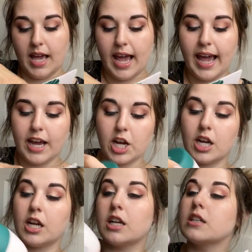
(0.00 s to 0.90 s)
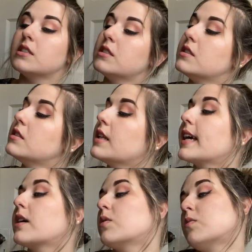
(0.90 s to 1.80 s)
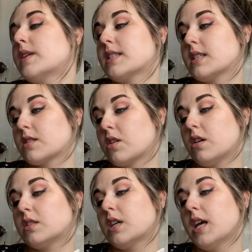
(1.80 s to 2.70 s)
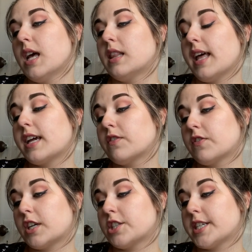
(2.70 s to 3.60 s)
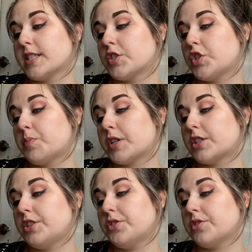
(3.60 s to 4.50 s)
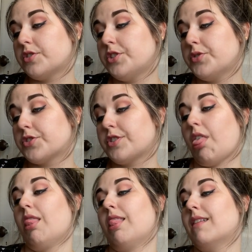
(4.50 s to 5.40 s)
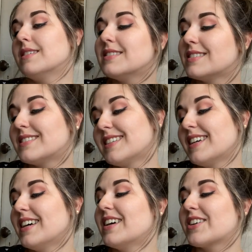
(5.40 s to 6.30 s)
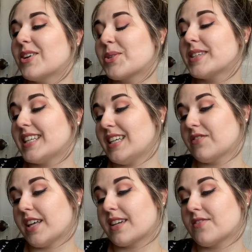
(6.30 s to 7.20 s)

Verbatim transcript: hair, like, what is this called? Like a Virgin Super New, new mm, Coco and Eve Like a